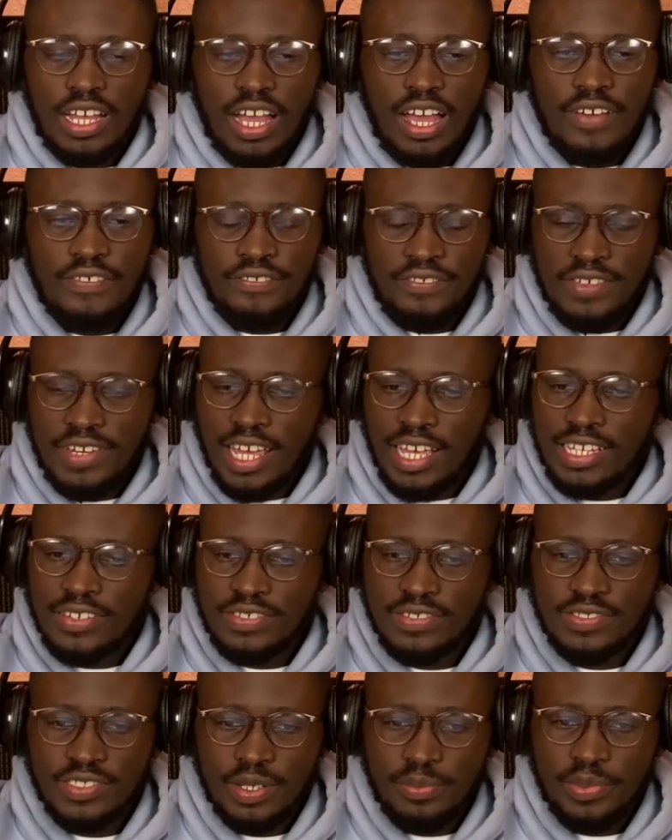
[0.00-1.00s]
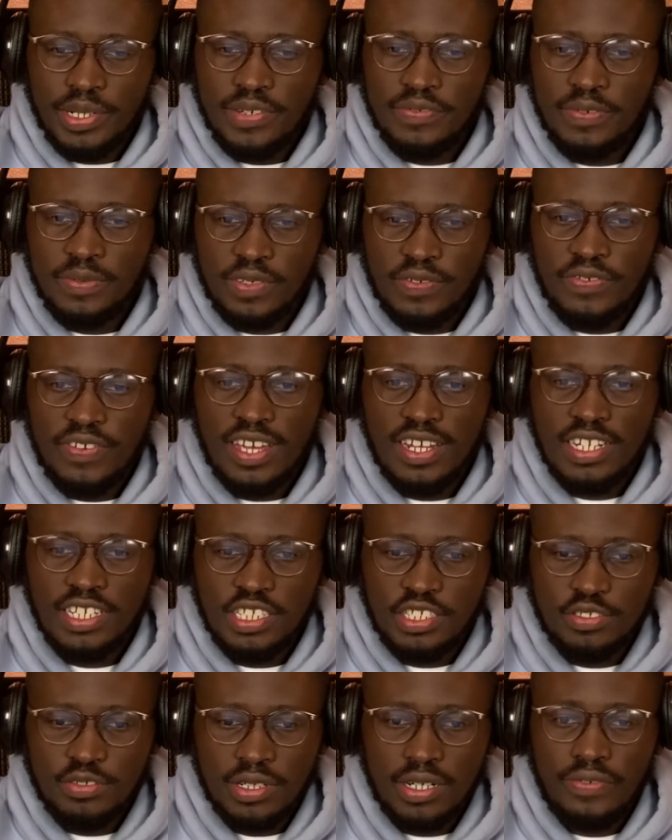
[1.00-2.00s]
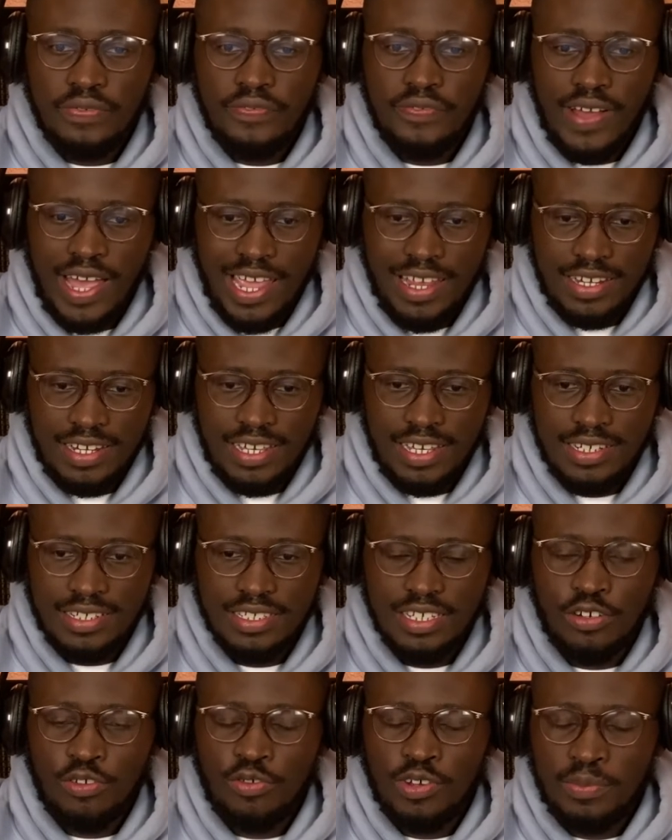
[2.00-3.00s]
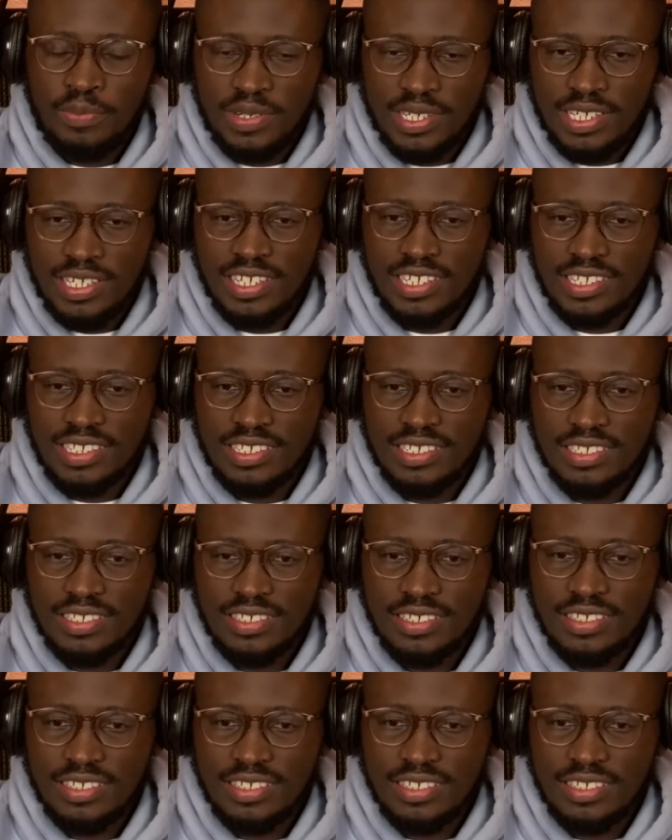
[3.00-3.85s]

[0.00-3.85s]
I feel like if somebody from the Fire Nation is gonna find that and replicate it.